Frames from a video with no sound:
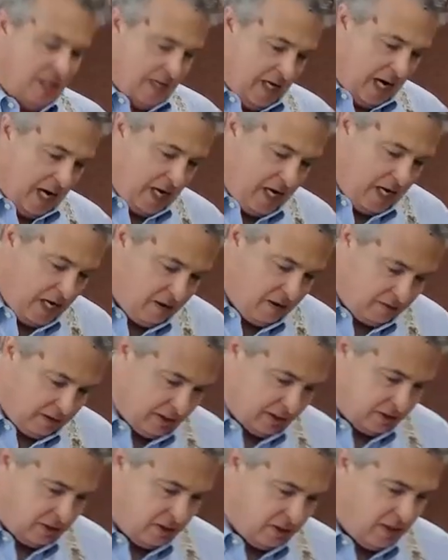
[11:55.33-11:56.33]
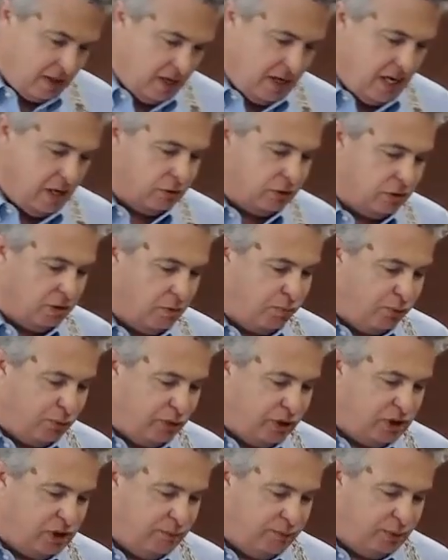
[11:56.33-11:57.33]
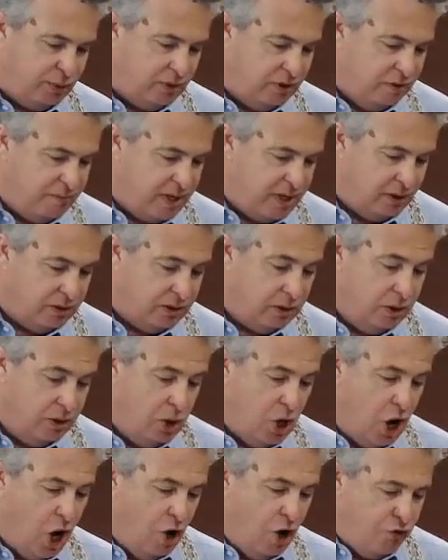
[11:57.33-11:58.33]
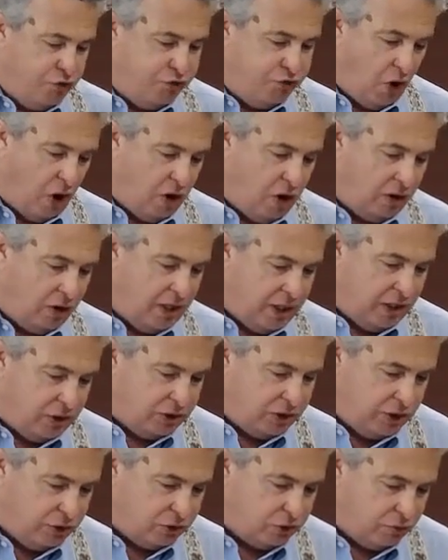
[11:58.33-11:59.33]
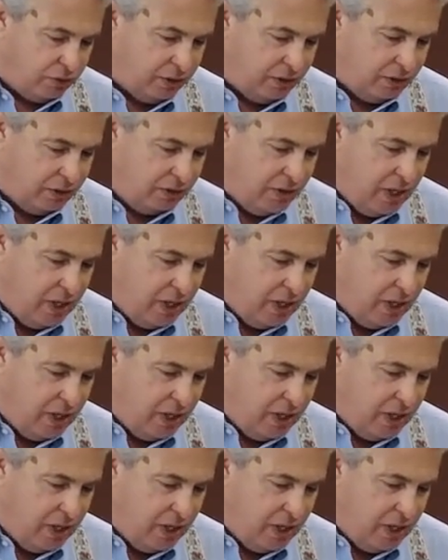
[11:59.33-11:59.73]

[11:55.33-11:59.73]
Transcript: And here is the, here's the principal lament. Fallen is Israel,